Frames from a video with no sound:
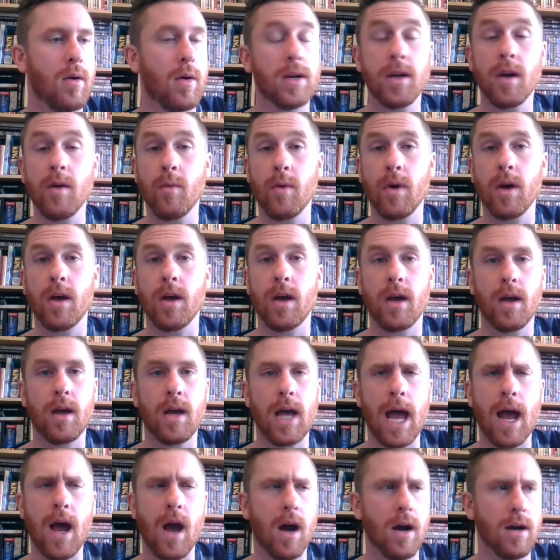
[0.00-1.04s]
I don't wear
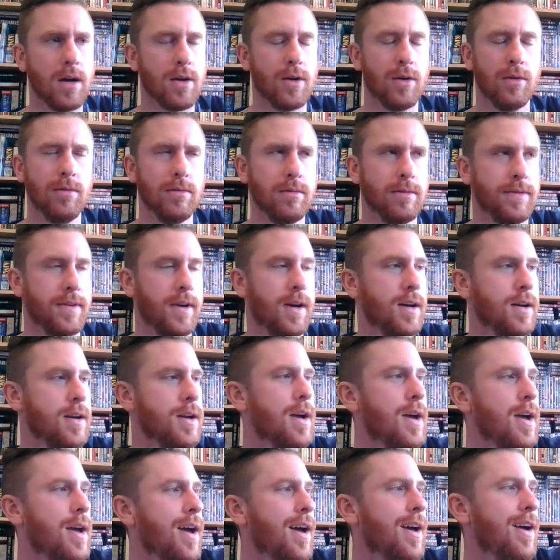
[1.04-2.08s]
uncle fuck.
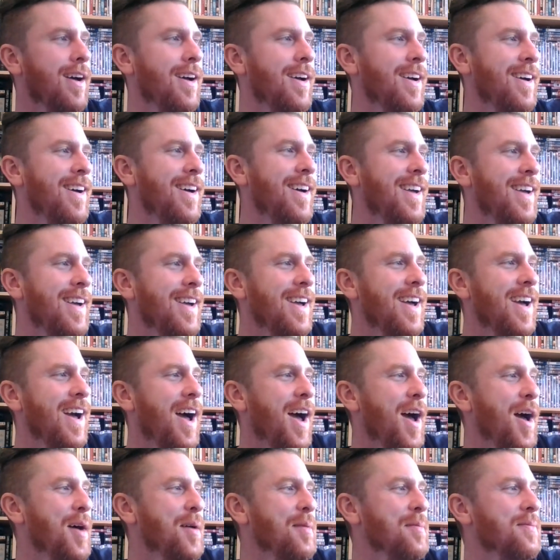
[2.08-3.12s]

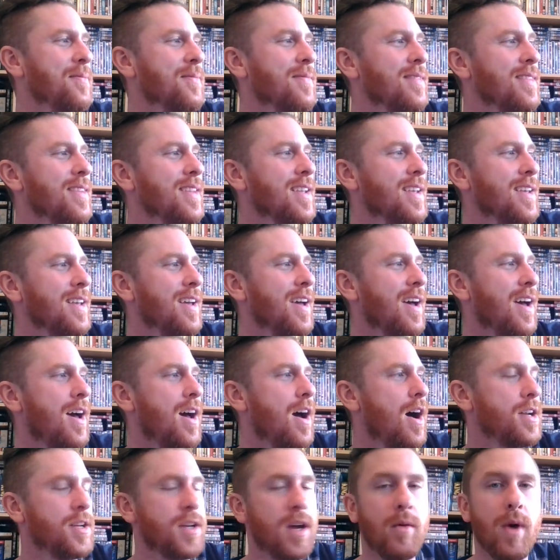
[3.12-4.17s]

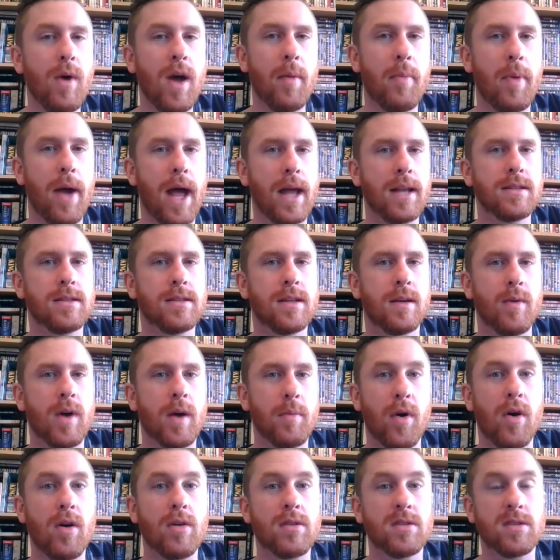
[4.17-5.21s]
I don't wear pants. I wear
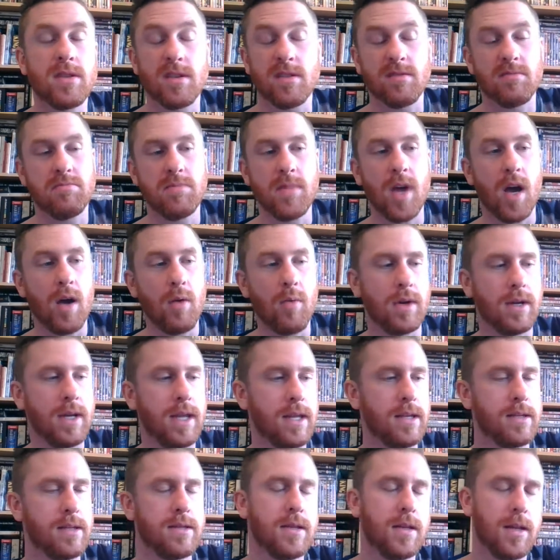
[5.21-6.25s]
boxers. No one
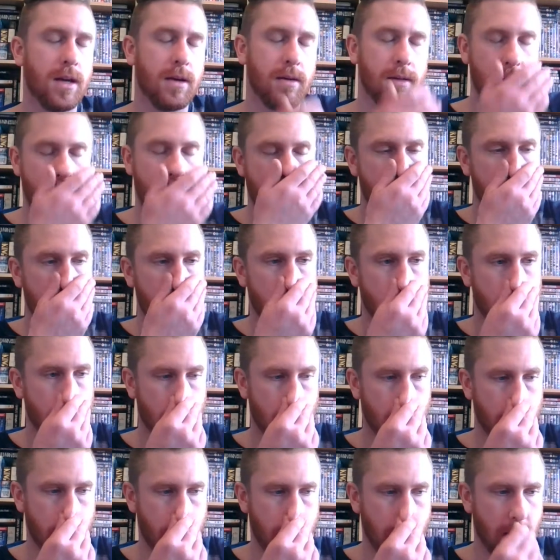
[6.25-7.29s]
needs to know that,
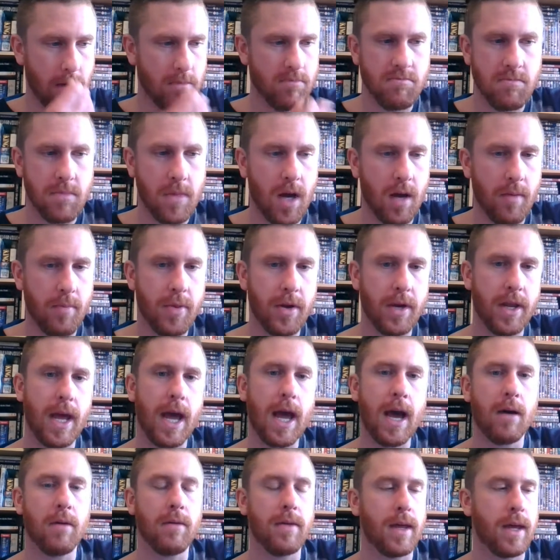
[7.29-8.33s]
but I put it
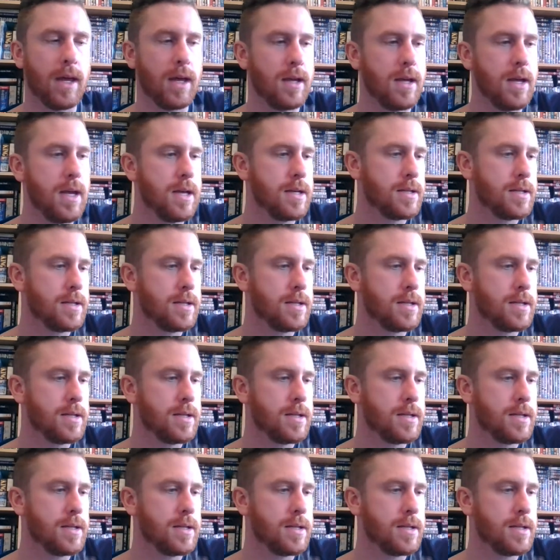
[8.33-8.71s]
out there.